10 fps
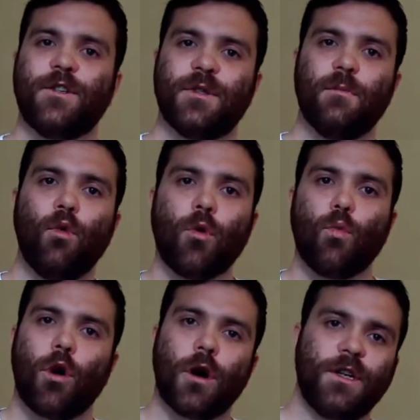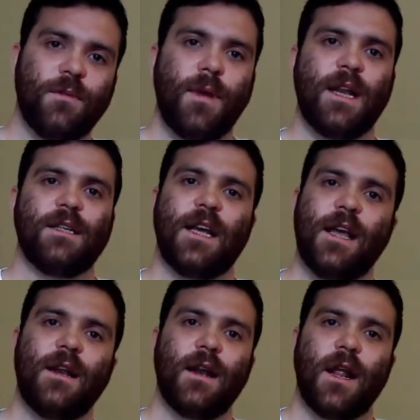So it's more work to
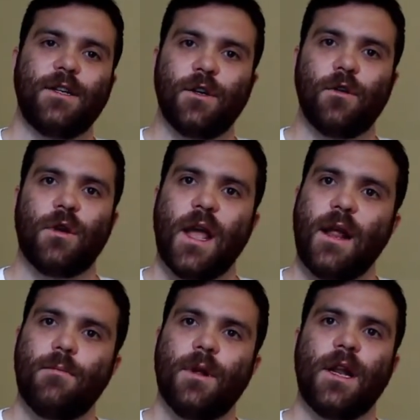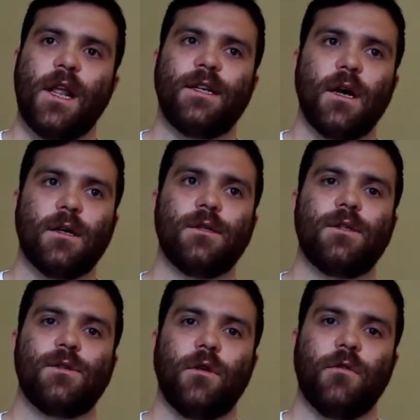maintain and to create, but it
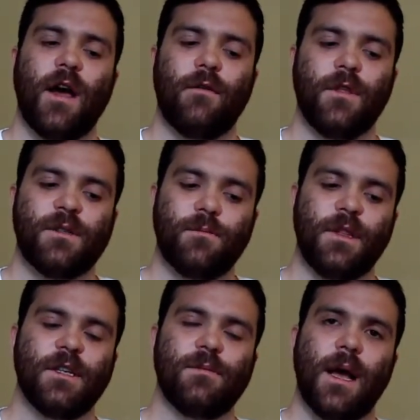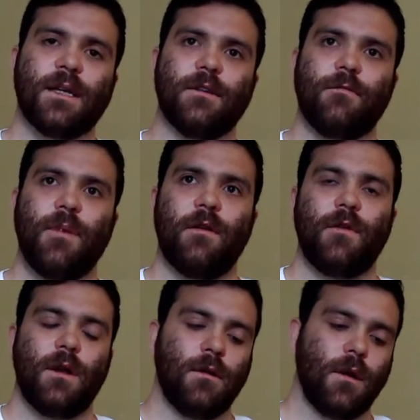does sort of have this massive
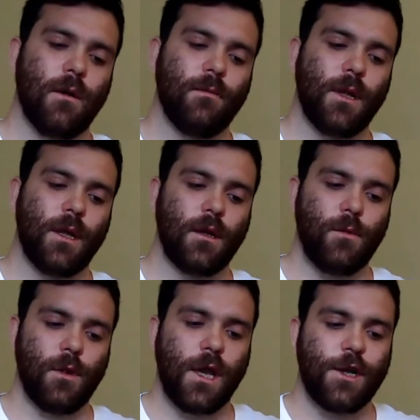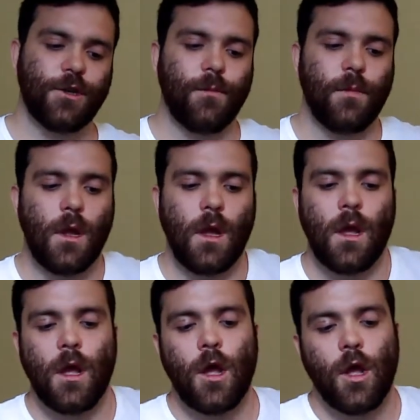benefit in communication.
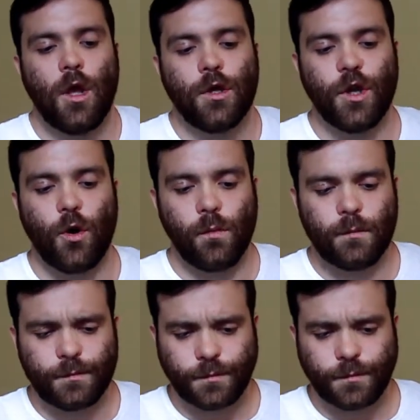So